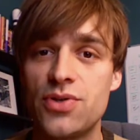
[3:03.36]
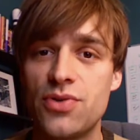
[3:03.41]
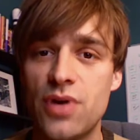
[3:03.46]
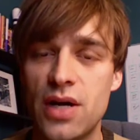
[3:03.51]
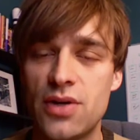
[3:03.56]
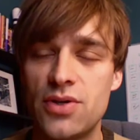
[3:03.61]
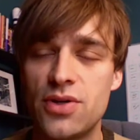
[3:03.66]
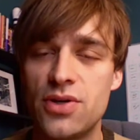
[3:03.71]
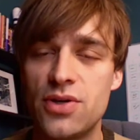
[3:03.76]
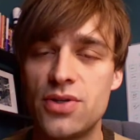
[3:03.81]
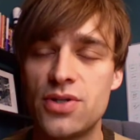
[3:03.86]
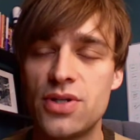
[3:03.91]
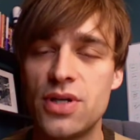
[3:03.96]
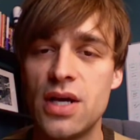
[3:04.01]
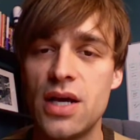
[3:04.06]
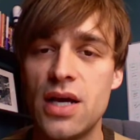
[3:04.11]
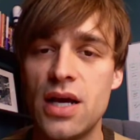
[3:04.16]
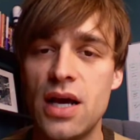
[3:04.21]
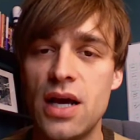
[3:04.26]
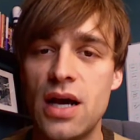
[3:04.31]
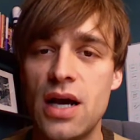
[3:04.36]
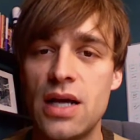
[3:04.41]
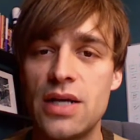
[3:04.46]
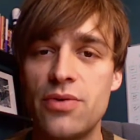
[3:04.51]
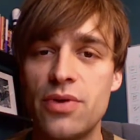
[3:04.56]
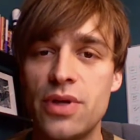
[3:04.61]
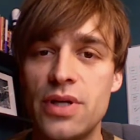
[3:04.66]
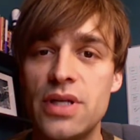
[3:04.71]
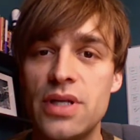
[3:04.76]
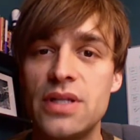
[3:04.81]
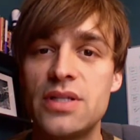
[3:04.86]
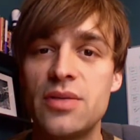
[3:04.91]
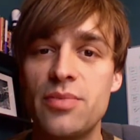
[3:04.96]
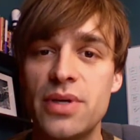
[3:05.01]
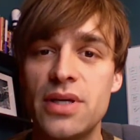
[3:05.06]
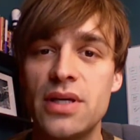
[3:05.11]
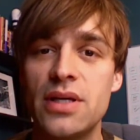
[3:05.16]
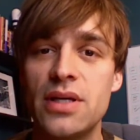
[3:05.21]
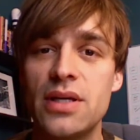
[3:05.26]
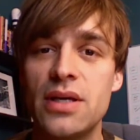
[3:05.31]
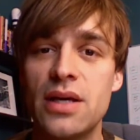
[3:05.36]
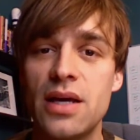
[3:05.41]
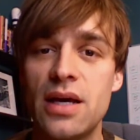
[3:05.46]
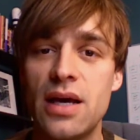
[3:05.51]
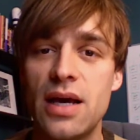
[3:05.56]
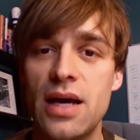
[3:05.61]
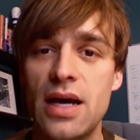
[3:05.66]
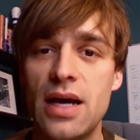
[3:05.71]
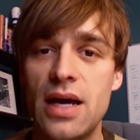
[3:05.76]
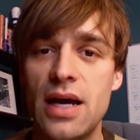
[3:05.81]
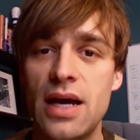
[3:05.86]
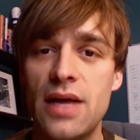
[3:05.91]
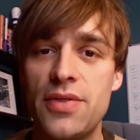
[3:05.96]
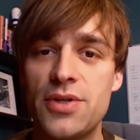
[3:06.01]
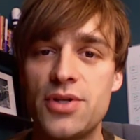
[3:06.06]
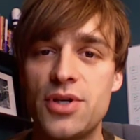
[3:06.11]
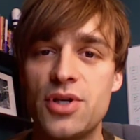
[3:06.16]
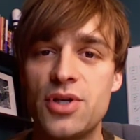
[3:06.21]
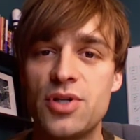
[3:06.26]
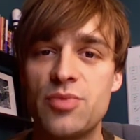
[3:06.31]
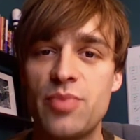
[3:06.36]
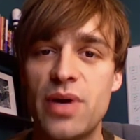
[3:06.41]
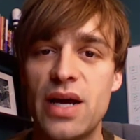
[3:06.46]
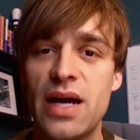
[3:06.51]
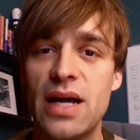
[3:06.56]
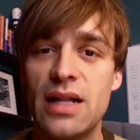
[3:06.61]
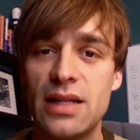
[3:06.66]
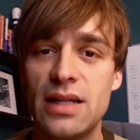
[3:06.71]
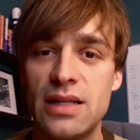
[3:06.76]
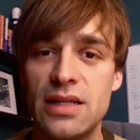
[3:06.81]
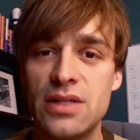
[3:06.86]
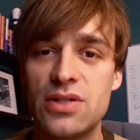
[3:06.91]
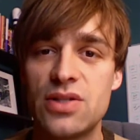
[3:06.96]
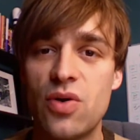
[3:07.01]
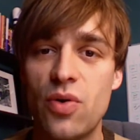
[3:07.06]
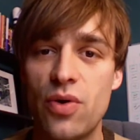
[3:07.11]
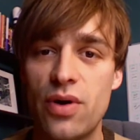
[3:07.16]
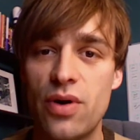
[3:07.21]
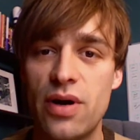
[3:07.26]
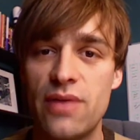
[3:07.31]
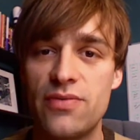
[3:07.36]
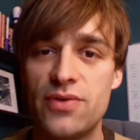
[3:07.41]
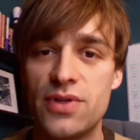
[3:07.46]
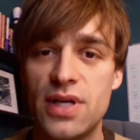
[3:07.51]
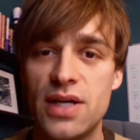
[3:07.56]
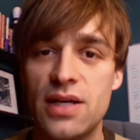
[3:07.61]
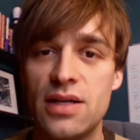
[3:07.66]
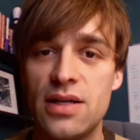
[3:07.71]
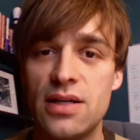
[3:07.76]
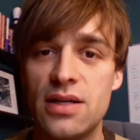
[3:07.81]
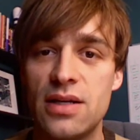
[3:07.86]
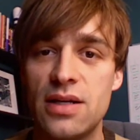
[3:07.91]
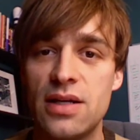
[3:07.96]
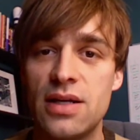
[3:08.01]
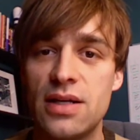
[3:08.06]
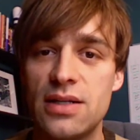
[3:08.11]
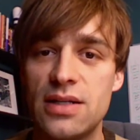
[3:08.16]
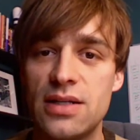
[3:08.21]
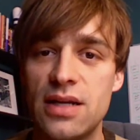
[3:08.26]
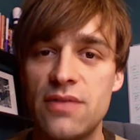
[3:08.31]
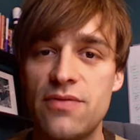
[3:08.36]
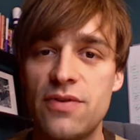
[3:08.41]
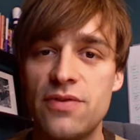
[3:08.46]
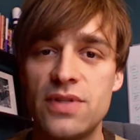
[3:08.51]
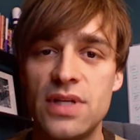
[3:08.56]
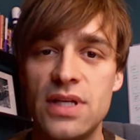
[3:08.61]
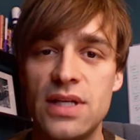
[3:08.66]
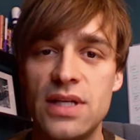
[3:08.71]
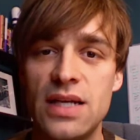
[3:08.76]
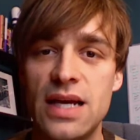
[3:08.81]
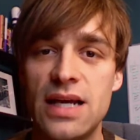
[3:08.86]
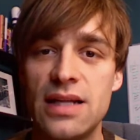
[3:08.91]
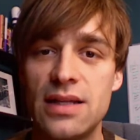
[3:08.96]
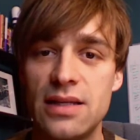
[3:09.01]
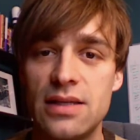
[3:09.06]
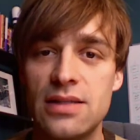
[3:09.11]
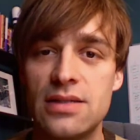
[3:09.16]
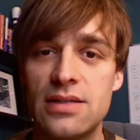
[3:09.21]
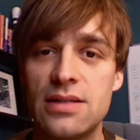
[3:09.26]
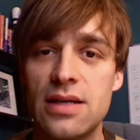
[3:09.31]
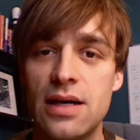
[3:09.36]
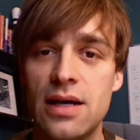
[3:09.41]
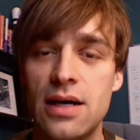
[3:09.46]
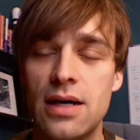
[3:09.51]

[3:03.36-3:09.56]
Rock Church, you really need to be at the church by at least 10:15, 10:15 at least.